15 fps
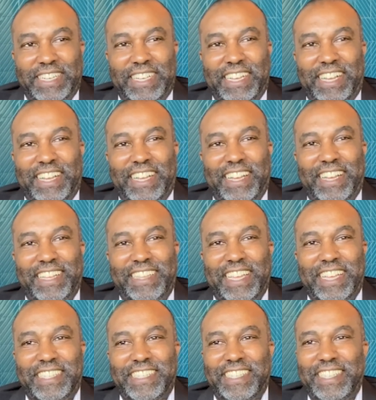
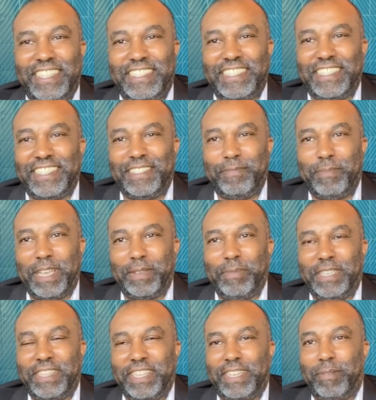That tends to make
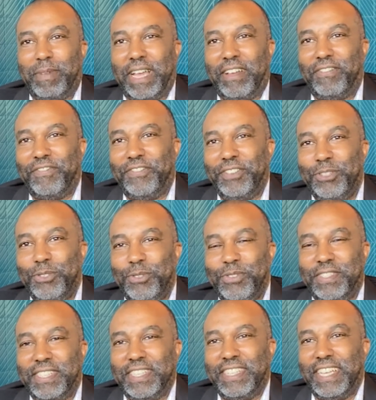me think about
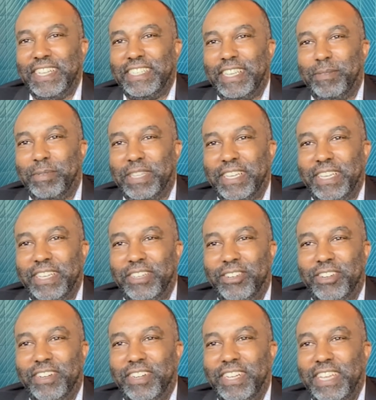foods and that type of thing,
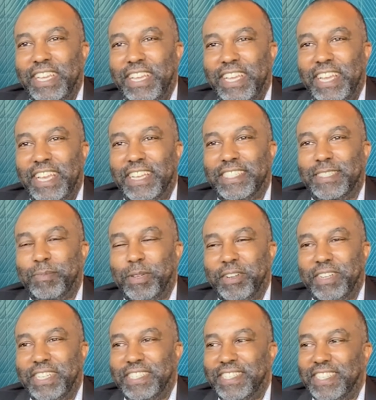or
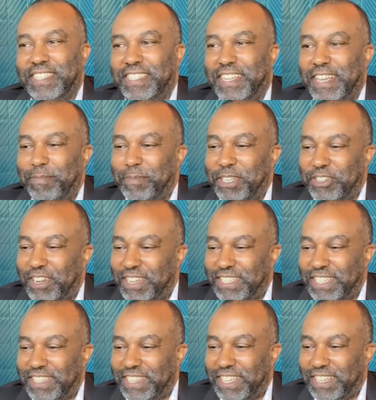experiences. And I'm trying
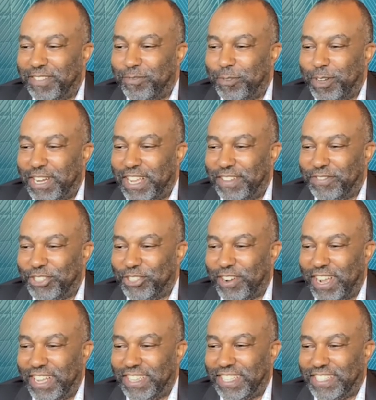to think of what I've
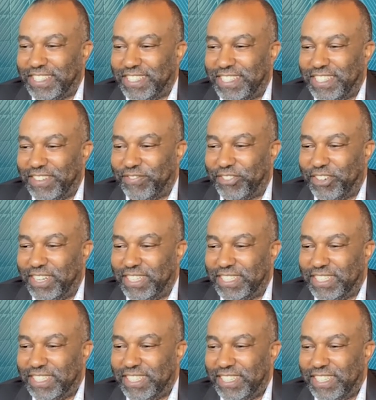tried that's different.